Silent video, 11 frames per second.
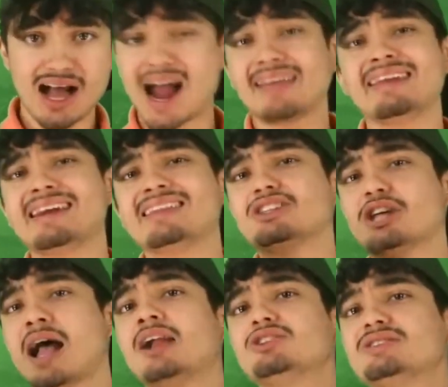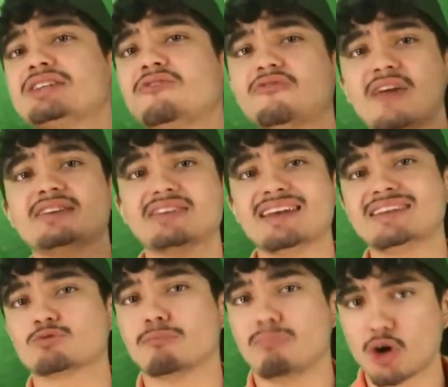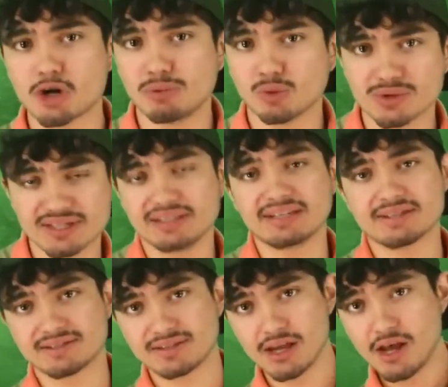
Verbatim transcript: highlighting That's the challenges he faced and his remarkable resilience.